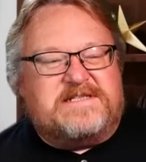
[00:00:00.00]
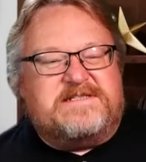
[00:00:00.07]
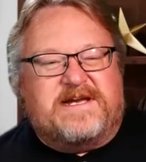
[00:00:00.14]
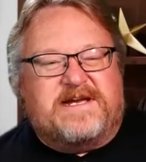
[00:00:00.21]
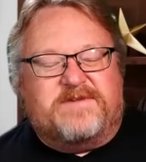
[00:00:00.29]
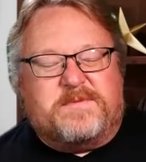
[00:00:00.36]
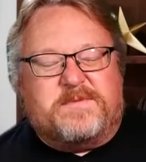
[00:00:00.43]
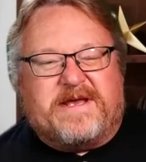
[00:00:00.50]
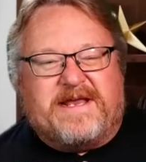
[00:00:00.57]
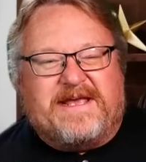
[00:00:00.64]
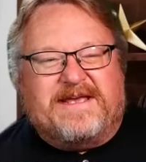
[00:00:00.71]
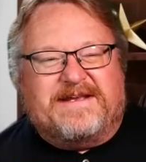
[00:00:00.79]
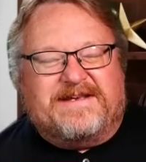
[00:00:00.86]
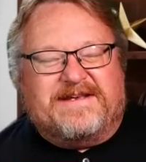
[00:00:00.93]
to
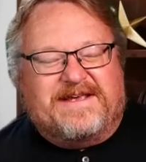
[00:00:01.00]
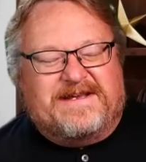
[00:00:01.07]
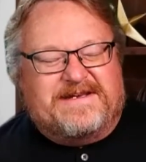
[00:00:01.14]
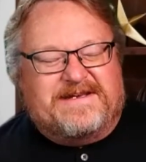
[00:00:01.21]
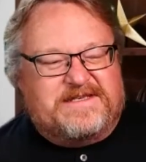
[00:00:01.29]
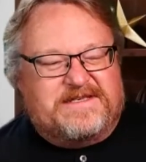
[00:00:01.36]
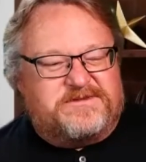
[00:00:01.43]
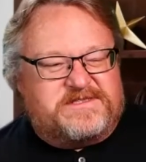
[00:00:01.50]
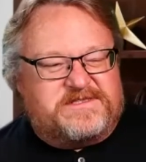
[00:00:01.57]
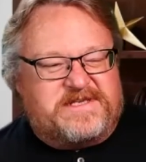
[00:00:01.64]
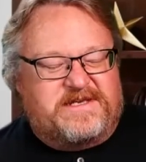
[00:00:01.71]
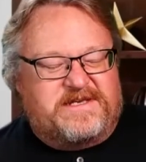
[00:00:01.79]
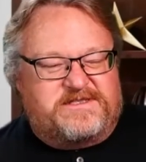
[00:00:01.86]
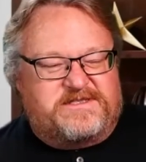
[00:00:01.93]
everybody and it's interesting
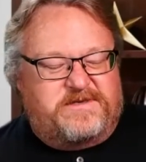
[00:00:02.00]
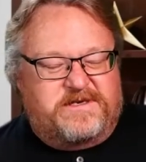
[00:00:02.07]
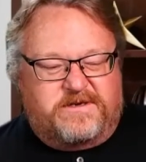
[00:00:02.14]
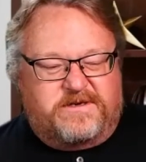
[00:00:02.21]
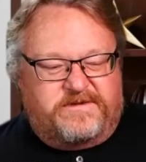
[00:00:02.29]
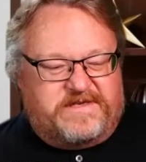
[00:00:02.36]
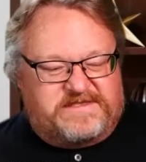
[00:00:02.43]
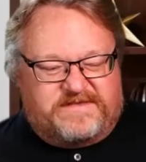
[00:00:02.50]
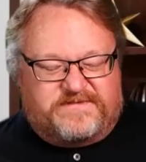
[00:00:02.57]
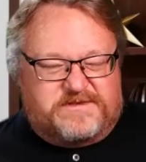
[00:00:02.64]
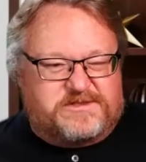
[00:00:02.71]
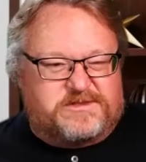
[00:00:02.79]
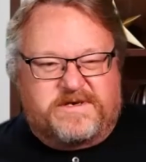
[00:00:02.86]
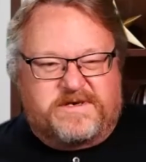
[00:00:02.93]
because you hear all these different
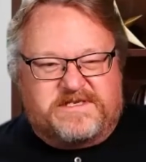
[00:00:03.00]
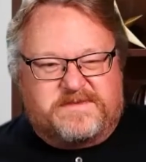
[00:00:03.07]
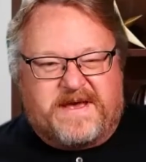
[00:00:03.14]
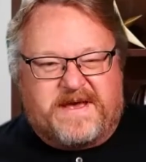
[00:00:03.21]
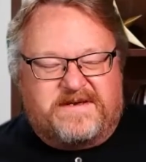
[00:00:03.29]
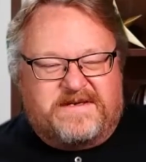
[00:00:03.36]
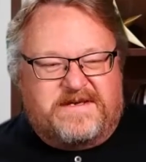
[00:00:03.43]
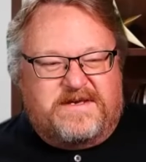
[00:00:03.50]
stories about,